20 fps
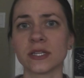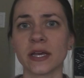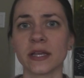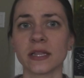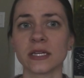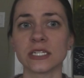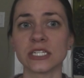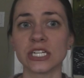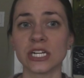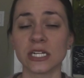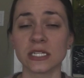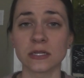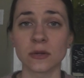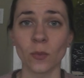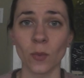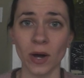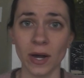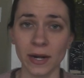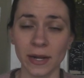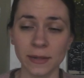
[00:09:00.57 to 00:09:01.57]
saying that she
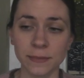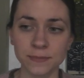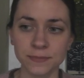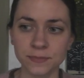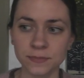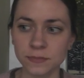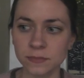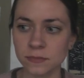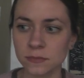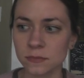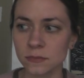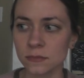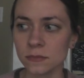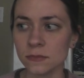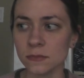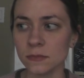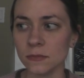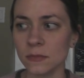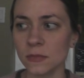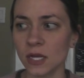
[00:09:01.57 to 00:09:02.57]
doesn't want it.
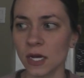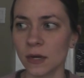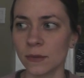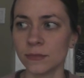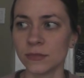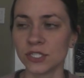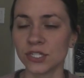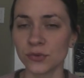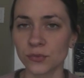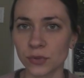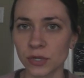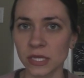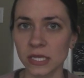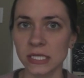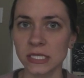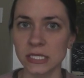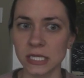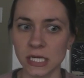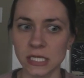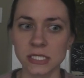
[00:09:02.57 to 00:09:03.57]
She
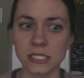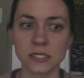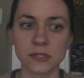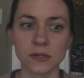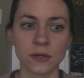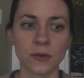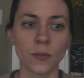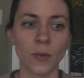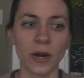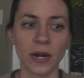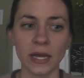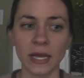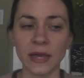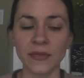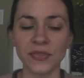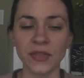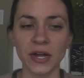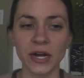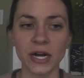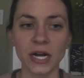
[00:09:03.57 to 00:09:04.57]
really does sort of want to
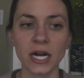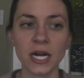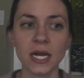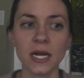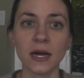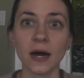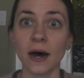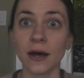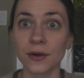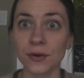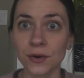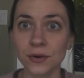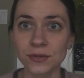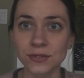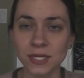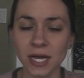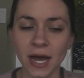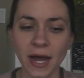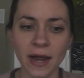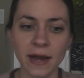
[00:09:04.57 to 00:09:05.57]
get there on her
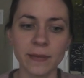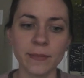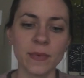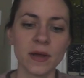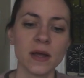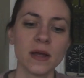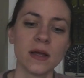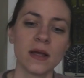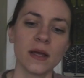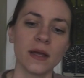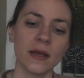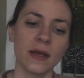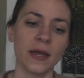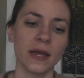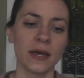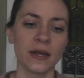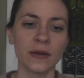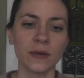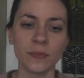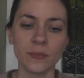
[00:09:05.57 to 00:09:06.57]
own time
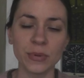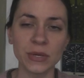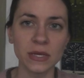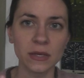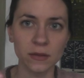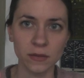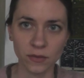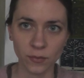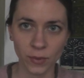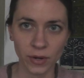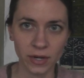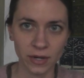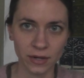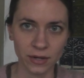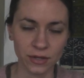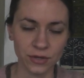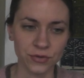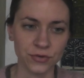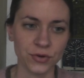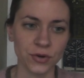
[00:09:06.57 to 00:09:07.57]
and be the one
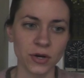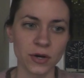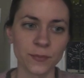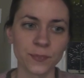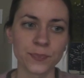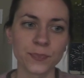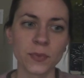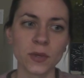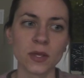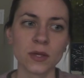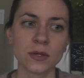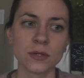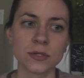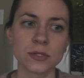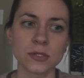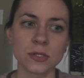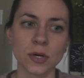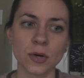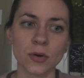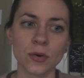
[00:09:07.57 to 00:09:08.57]
in control.
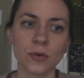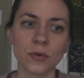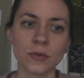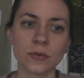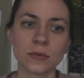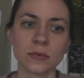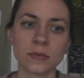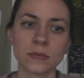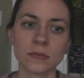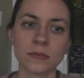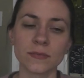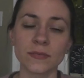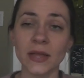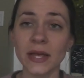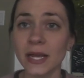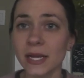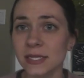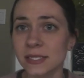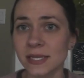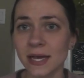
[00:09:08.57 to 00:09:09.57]
So,
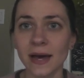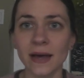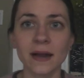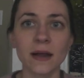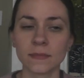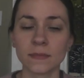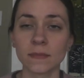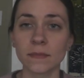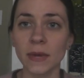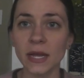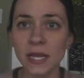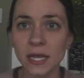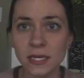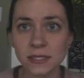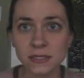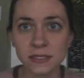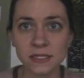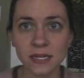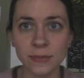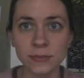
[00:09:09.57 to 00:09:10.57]
like I said, Mike
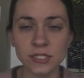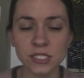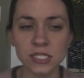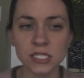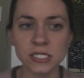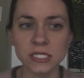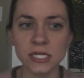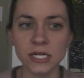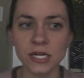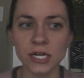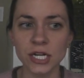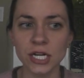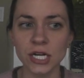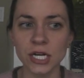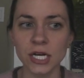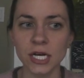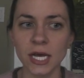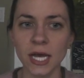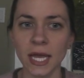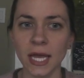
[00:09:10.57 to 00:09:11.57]
has attempted the
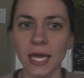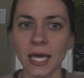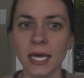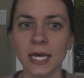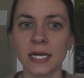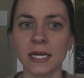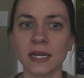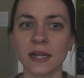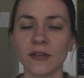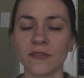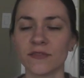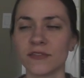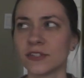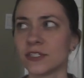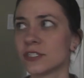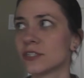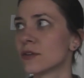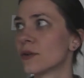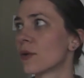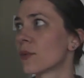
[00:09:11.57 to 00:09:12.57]
cereal, and
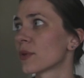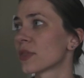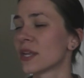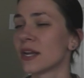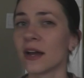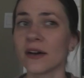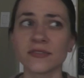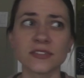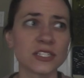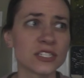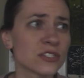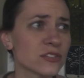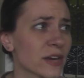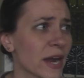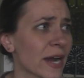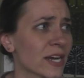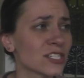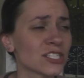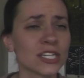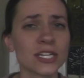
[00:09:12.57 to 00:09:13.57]
if, you know, with enough
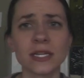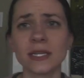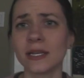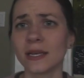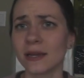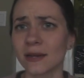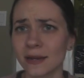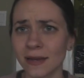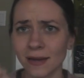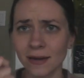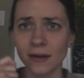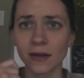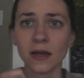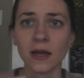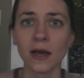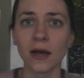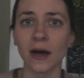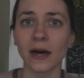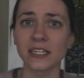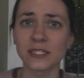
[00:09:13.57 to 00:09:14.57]
distraction, he can get
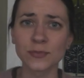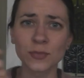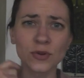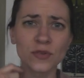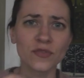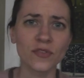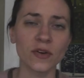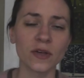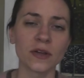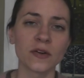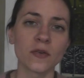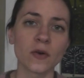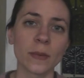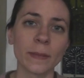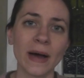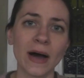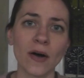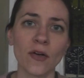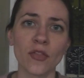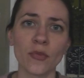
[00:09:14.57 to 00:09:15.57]
a spoonful into her
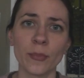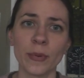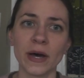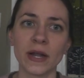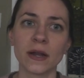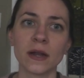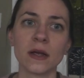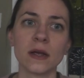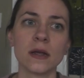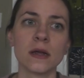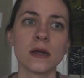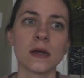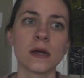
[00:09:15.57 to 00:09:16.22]
mouth. But